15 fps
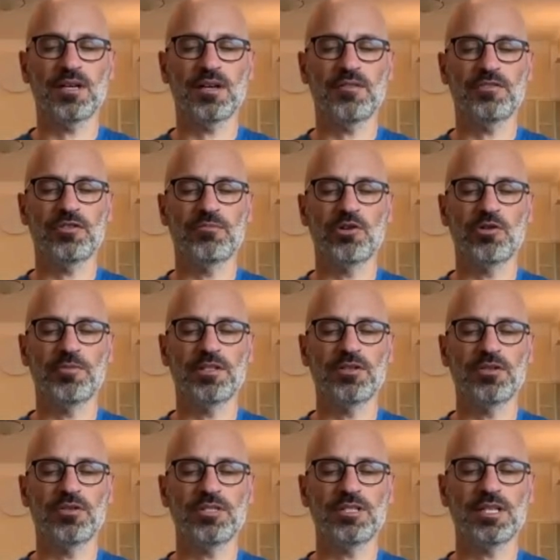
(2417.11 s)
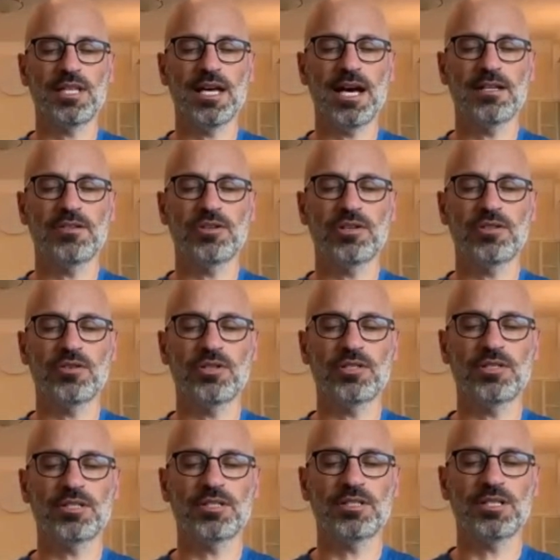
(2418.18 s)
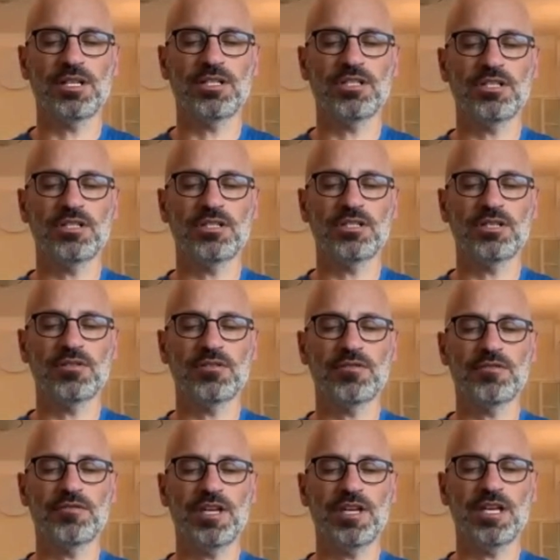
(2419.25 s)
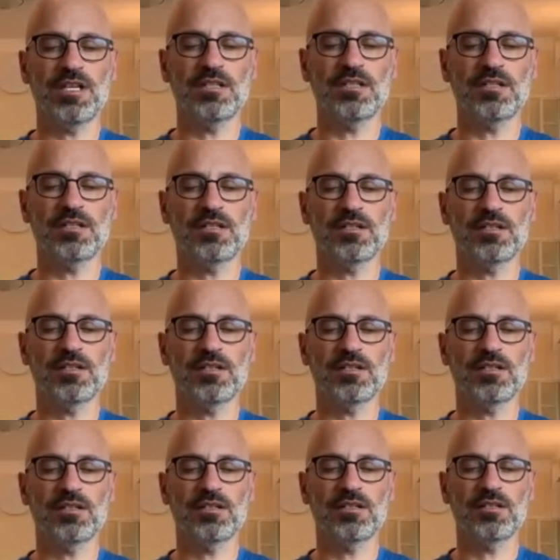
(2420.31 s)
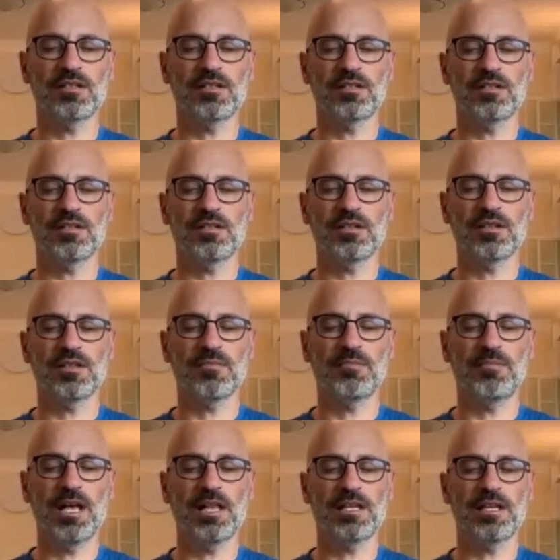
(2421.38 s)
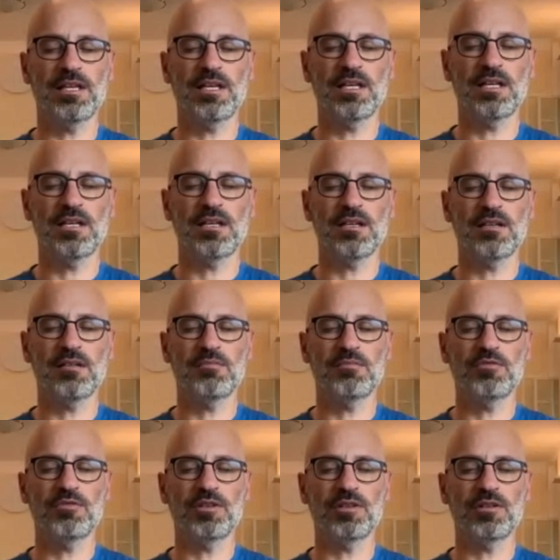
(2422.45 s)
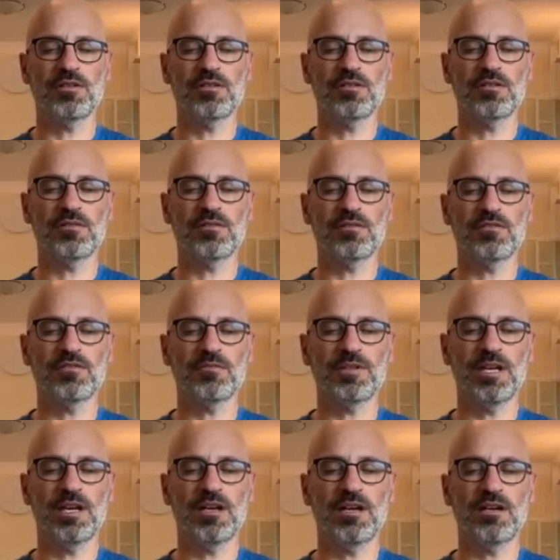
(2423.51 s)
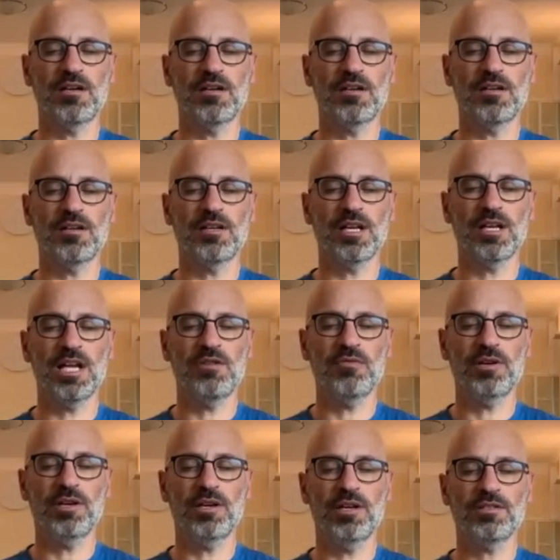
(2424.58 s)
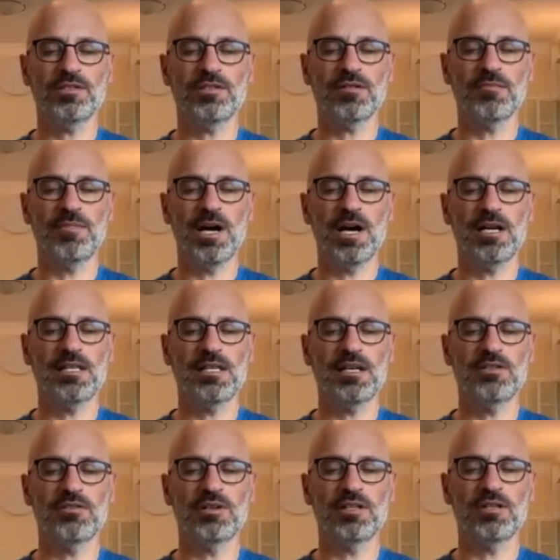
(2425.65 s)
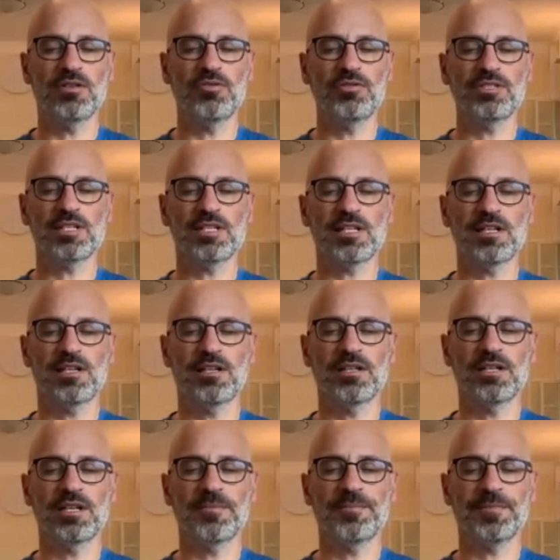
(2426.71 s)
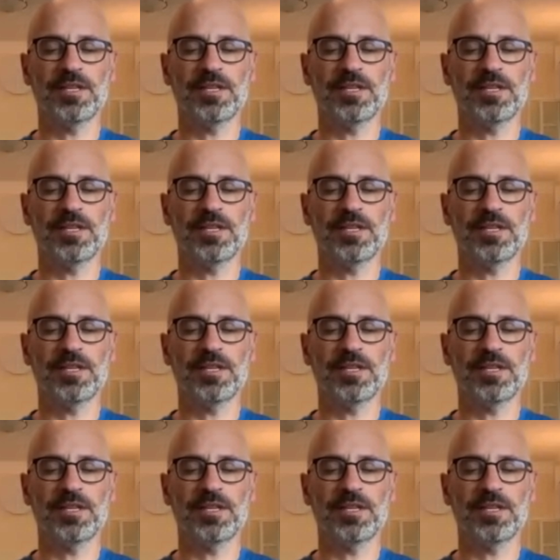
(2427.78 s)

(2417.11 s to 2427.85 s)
After a moment noticing that, you can notice sensations at your feet, in the belly, moving from there, anywhere else in the body that you can notice clearly.